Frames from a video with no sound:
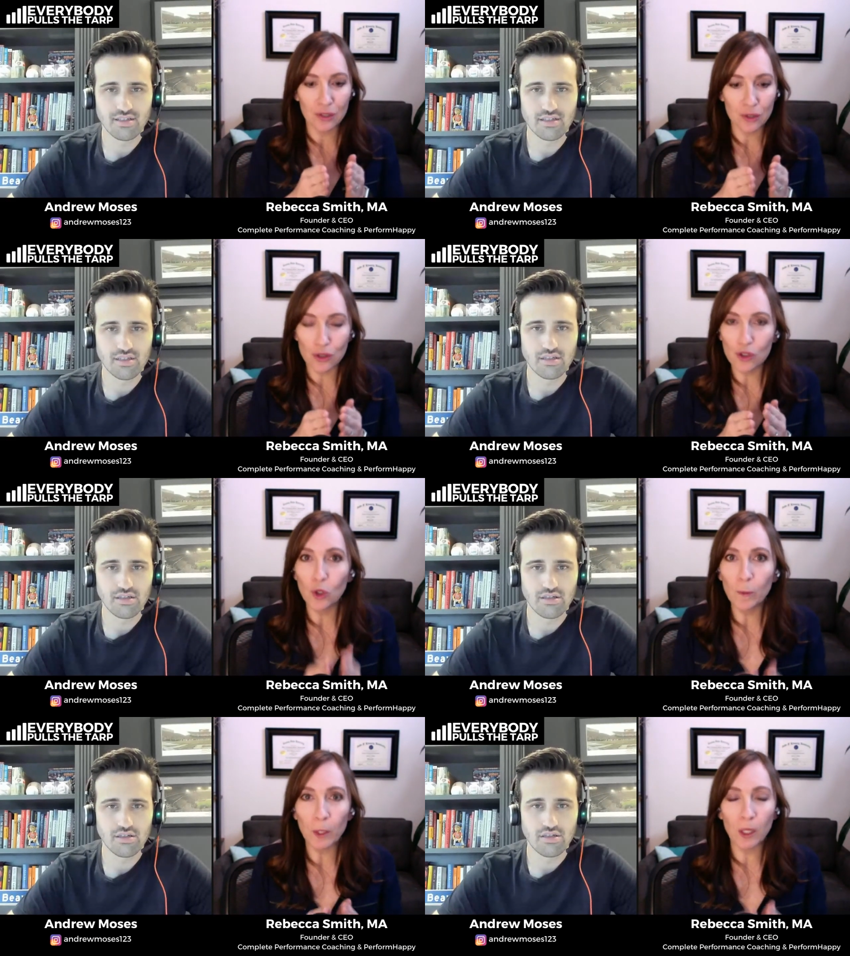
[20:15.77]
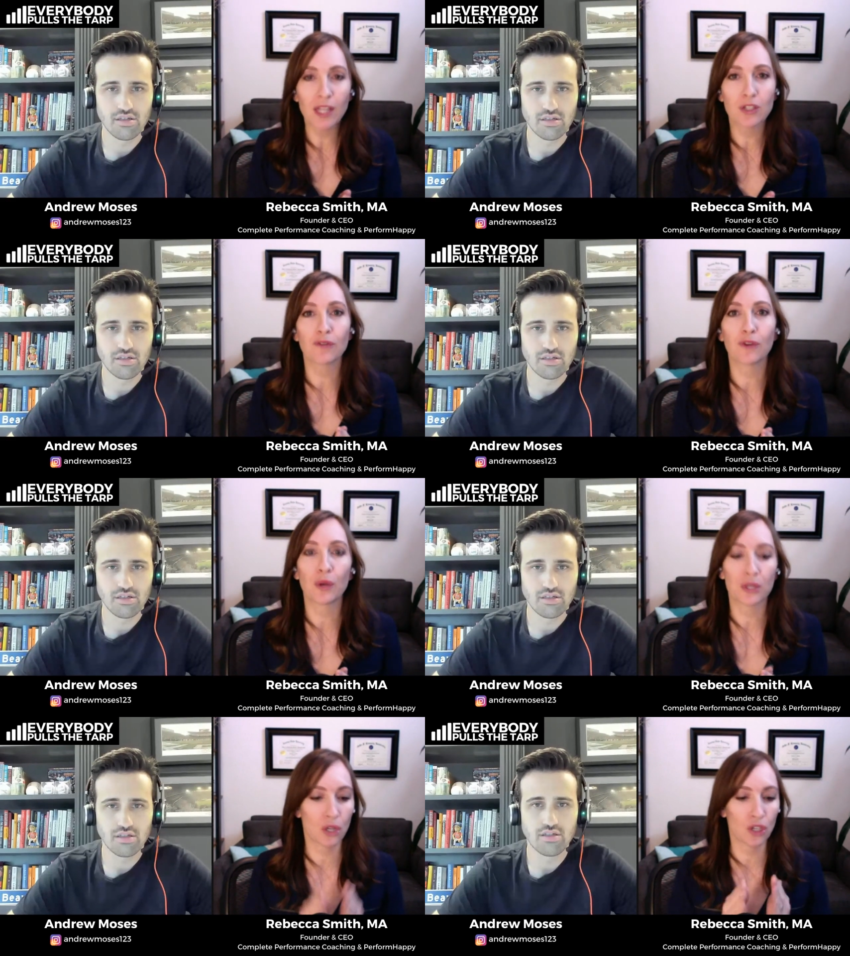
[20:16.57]
Speaker 1: super laser
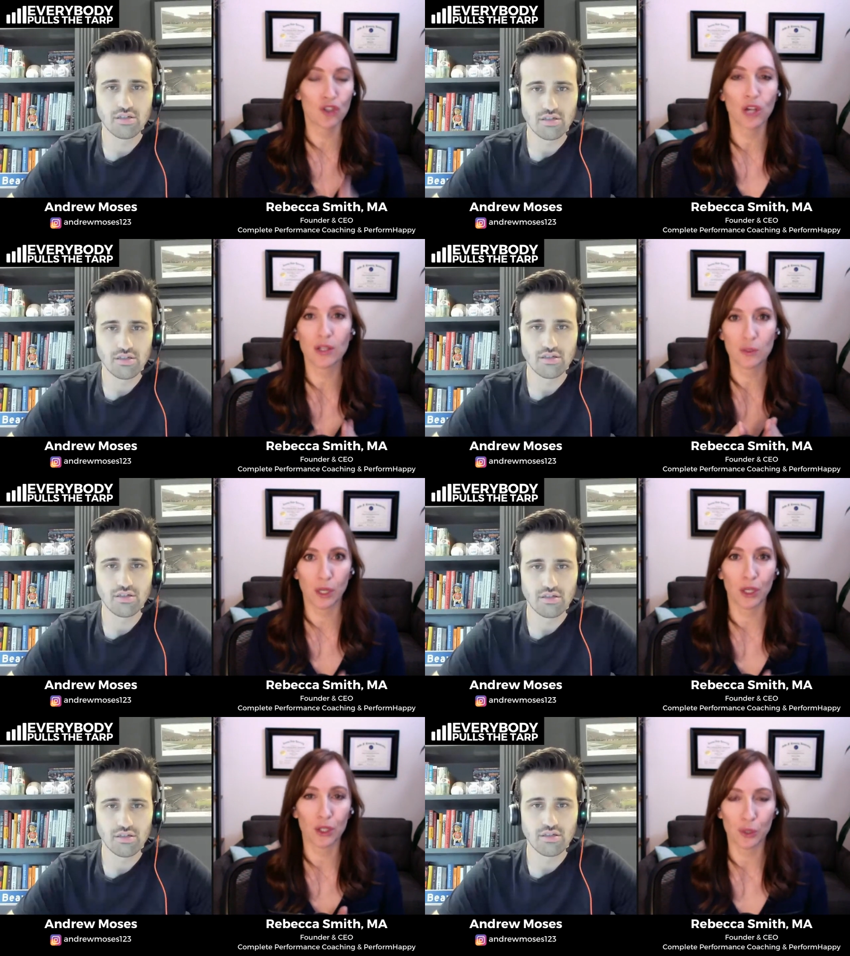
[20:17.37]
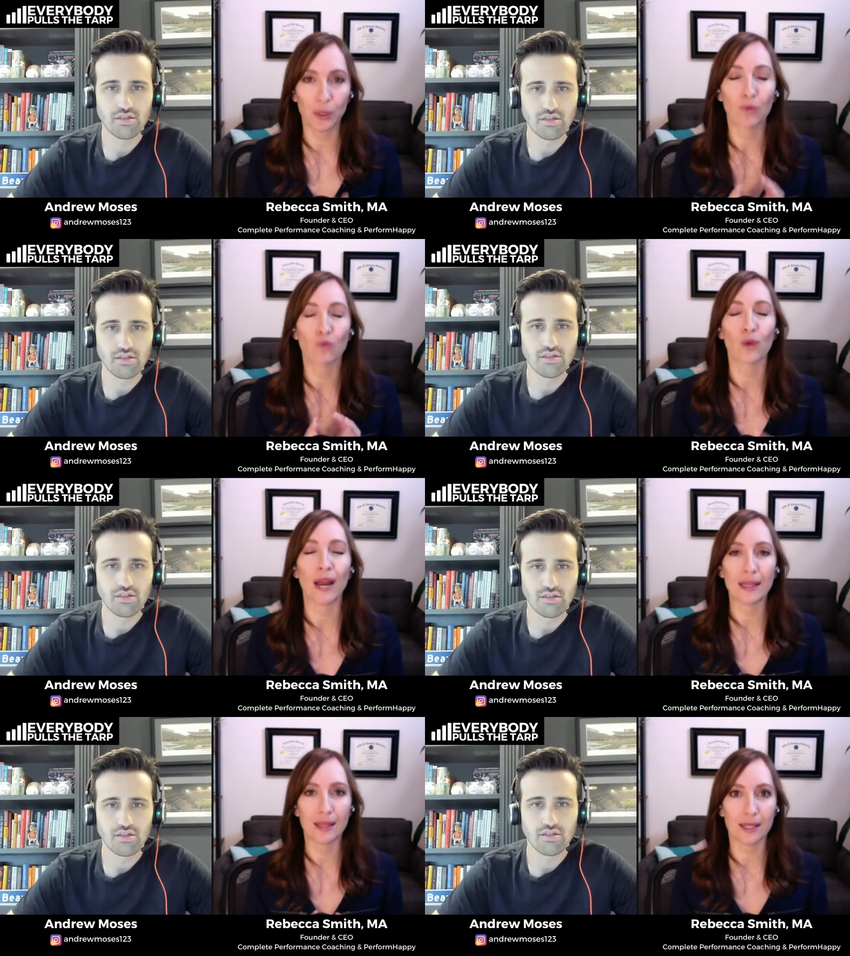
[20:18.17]
focused on just what you're doing
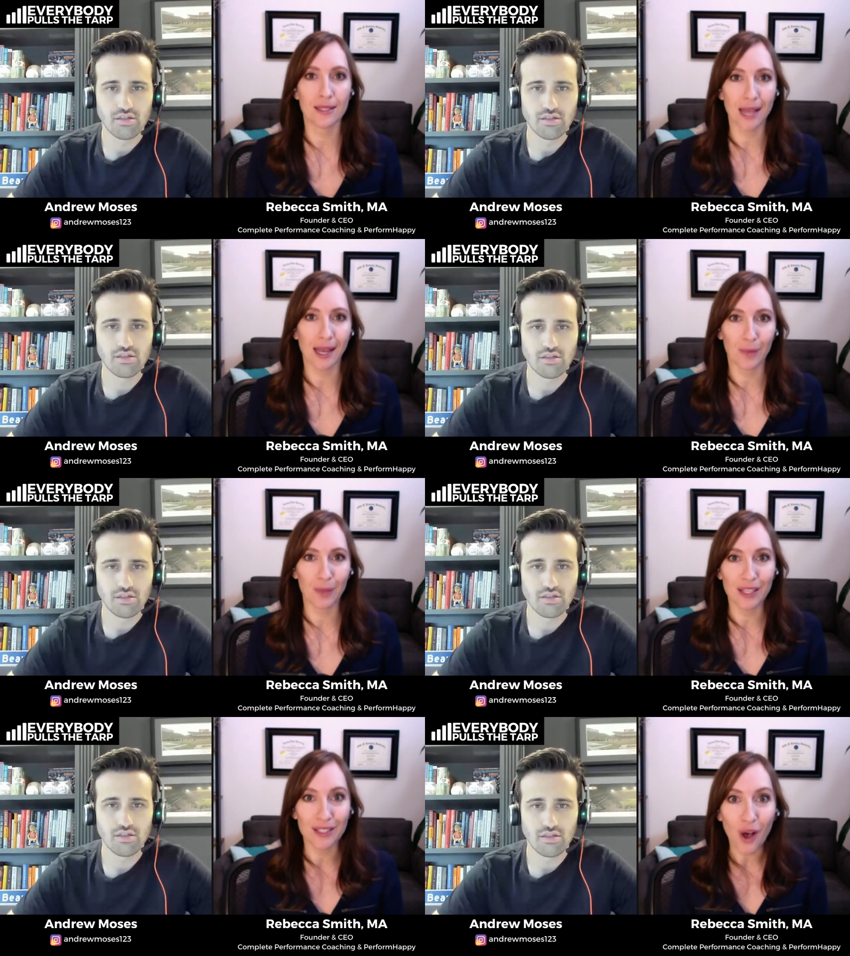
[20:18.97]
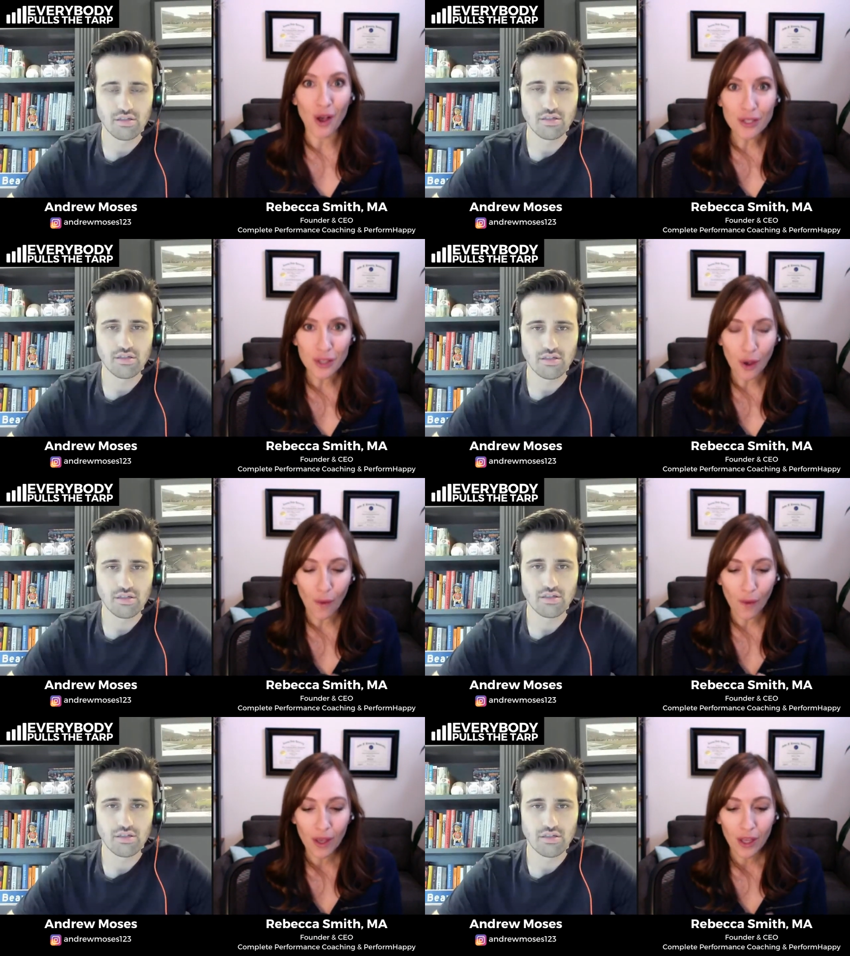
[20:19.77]
right this second because
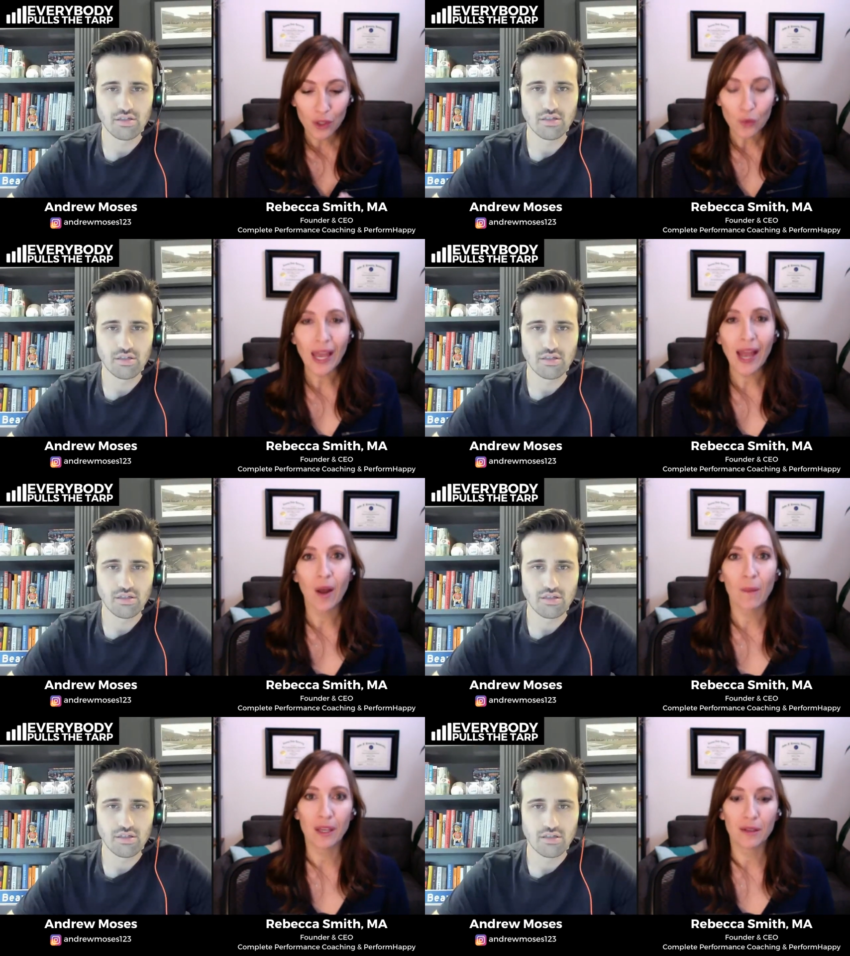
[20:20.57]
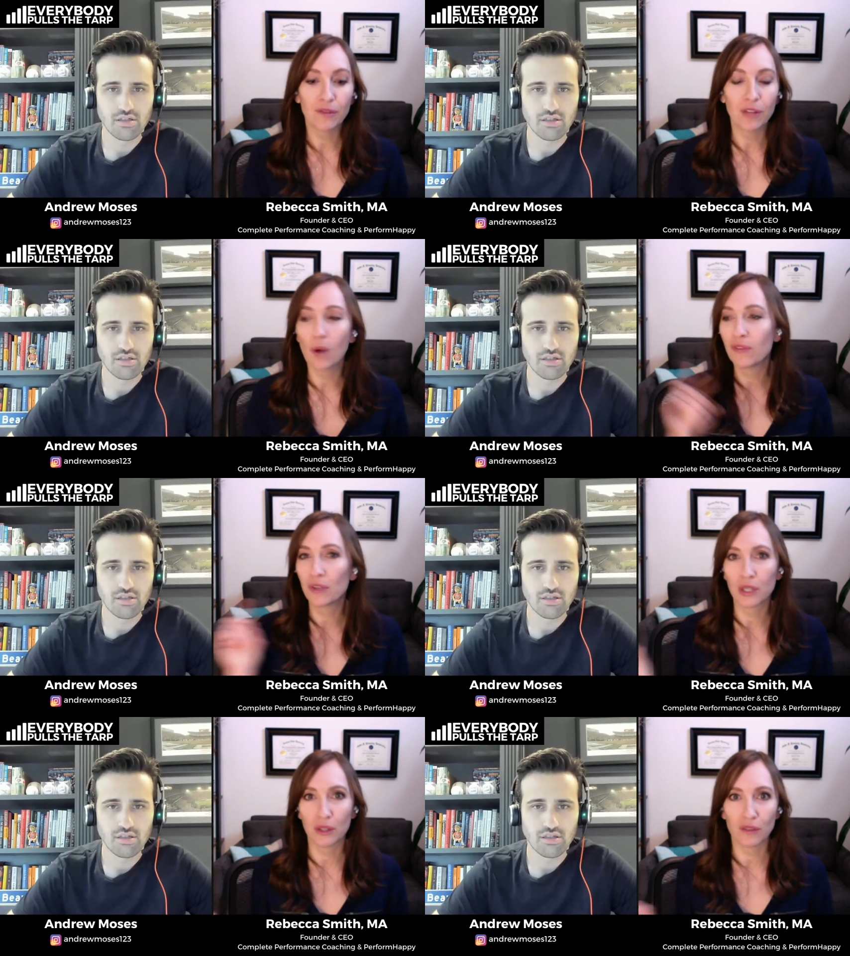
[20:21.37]
also you cannot be in flow if
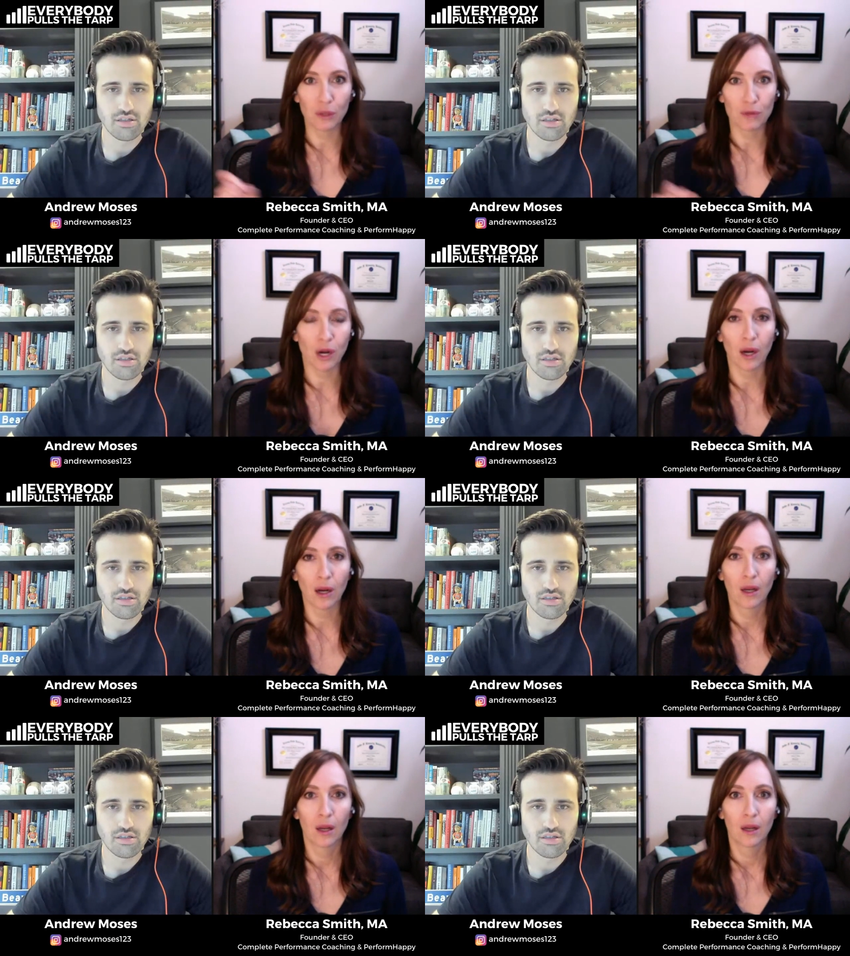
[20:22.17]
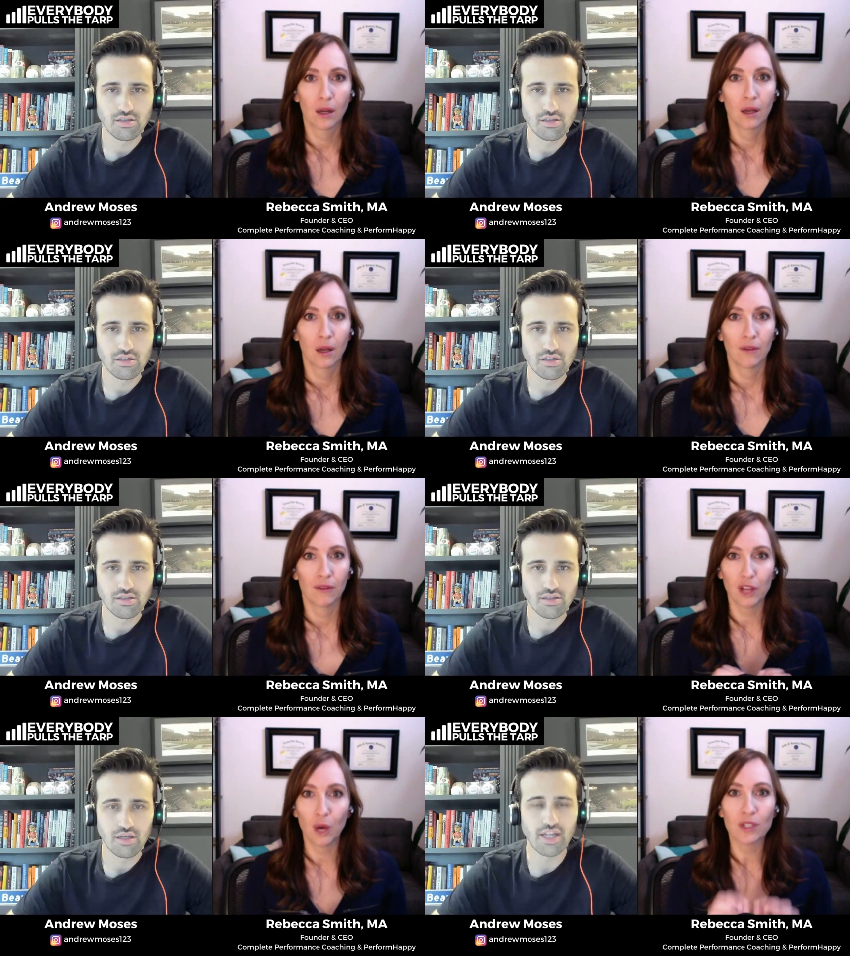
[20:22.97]
you're in the future. Flow